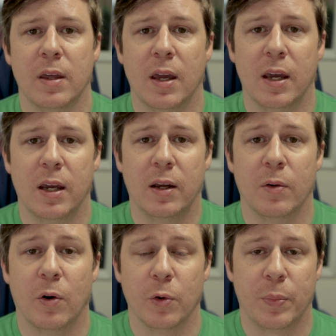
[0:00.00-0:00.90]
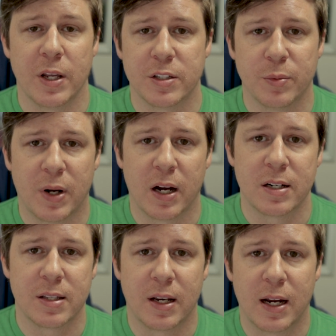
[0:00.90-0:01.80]
an old pencil
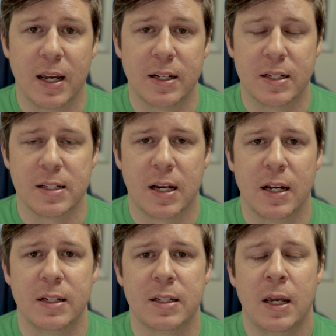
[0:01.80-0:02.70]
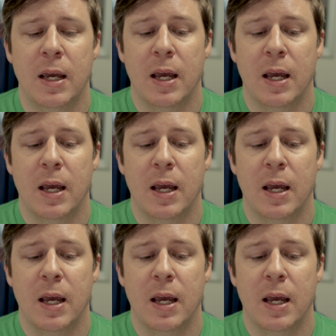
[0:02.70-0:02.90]
box that I had designed,